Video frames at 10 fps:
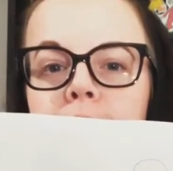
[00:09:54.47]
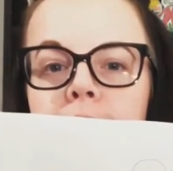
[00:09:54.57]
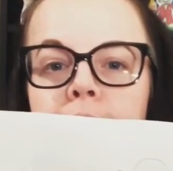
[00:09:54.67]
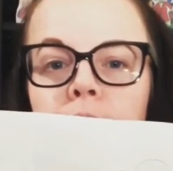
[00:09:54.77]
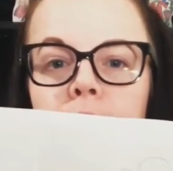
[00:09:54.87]

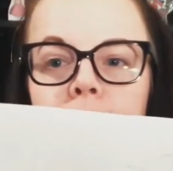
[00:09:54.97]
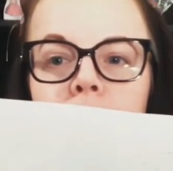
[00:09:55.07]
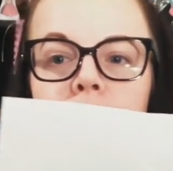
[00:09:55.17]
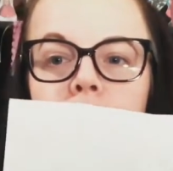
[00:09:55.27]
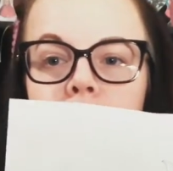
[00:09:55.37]
down
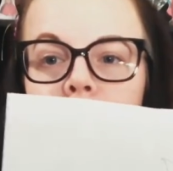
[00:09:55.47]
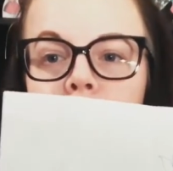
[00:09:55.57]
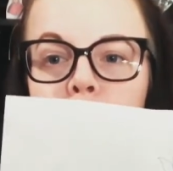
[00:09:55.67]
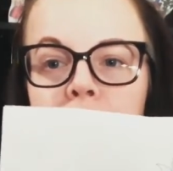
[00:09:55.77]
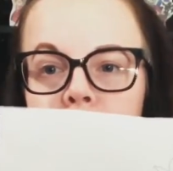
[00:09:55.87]
here and
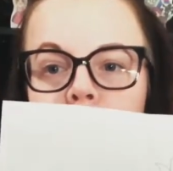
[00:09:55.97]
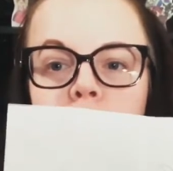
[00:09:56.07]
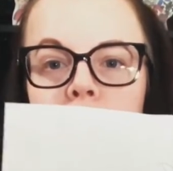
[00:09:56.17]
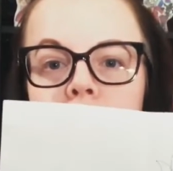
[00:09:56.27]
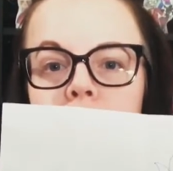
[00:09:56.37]
the bear's
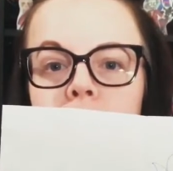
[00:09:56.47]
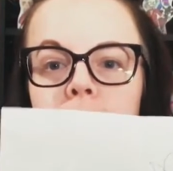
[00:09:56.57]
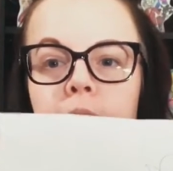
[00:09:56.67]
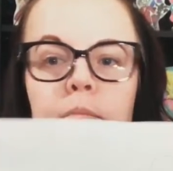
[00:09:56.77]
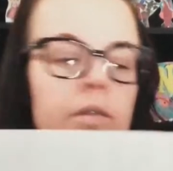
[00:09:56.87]
right side
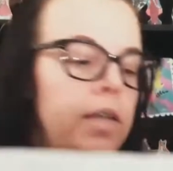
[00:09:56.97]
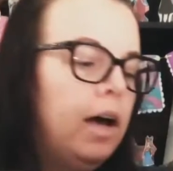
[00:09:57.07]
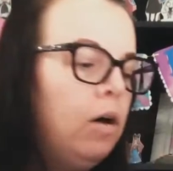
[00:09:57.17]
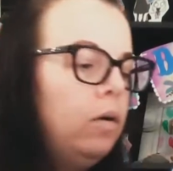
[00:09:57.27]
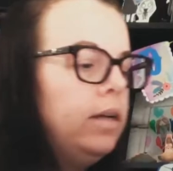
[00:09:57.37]
up.
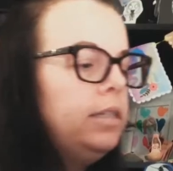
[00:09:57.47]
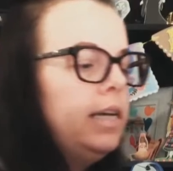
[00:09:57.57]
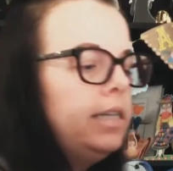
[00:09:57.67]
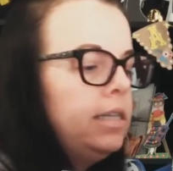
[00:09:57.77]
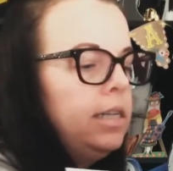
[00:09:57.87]
So
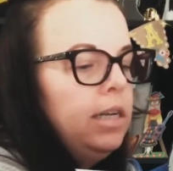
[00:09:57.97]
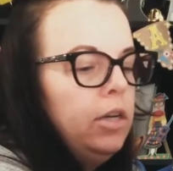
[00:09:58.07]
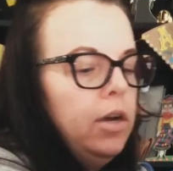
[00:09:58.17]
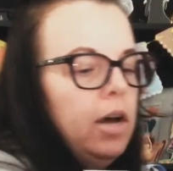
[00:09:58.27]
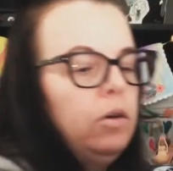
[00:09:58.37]
just,
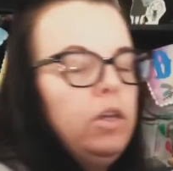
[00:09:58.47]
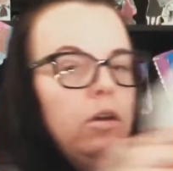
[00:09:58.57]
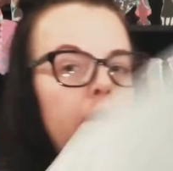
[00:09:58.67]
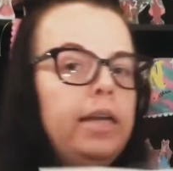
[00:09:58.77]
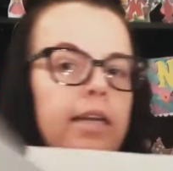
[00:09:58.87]
you
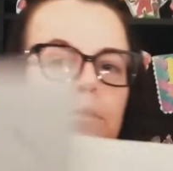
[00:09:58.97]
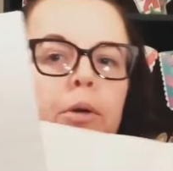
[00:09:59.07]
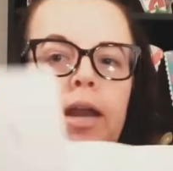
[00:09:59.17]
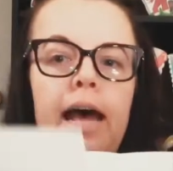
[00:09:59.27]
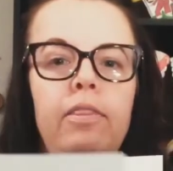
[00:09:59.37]
don't need to
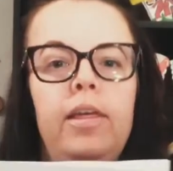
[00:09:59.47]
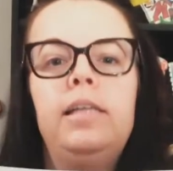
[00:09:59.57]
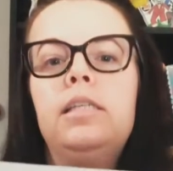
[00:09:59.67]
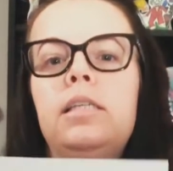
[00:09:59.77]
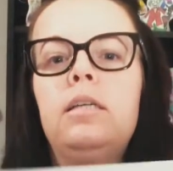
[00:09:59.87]
print out
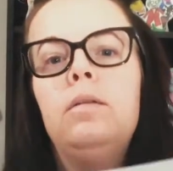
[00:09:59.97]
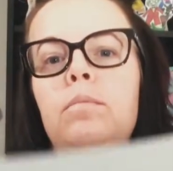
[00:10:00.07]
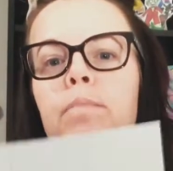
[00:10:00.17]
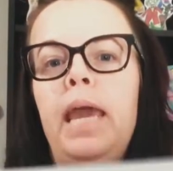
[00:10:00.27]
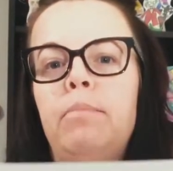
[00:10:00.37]
this
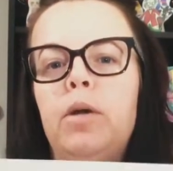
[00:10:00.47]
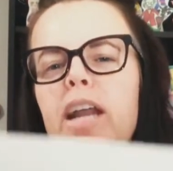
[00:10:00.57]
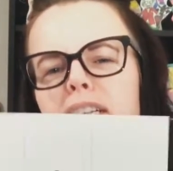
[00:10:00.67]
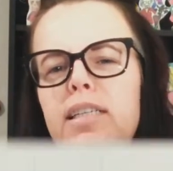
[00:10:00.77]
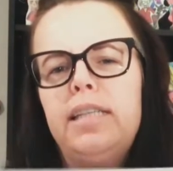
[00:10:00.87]
paper
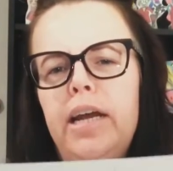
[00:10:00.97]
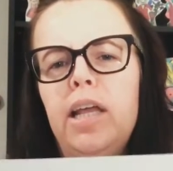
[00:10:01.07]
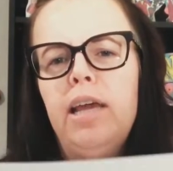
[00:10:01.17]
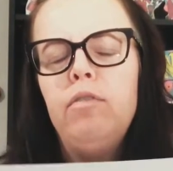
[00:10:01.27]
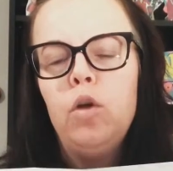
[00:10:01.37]

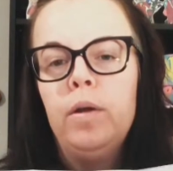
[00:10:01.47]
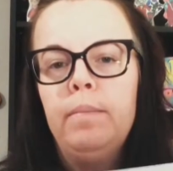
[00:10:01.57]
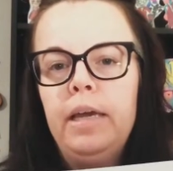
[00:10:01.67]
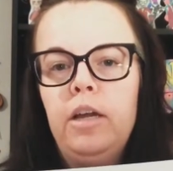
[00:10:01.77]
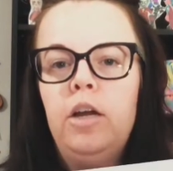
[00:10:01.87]
necessarily if you want to
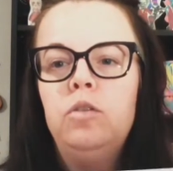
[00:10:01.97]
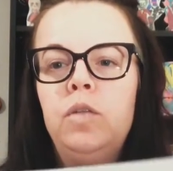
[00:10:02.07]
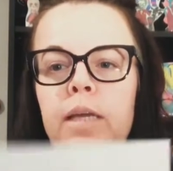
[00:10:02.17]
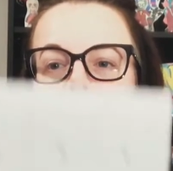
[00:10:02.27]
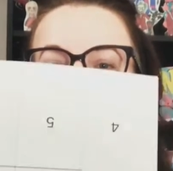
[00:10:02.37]
make your own
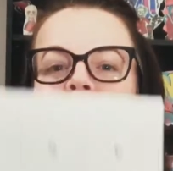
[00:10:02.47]
zine, but